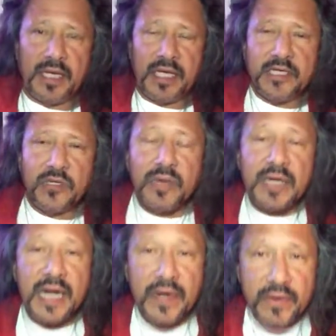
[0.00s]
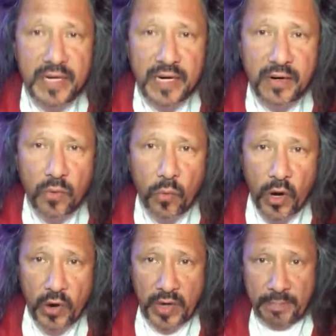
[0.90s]
into an area
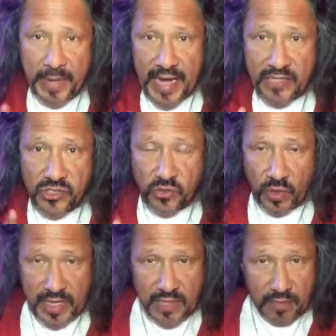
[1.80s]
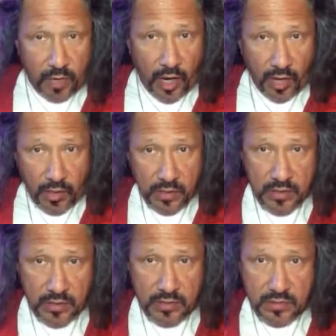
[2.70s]
where it may strike the ball,
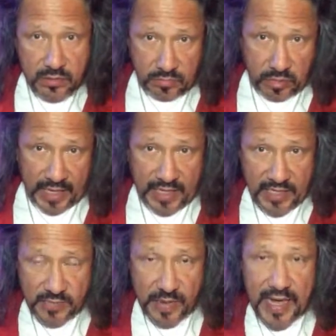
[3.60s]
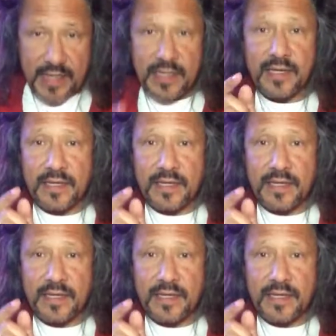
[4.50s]
blocking its path,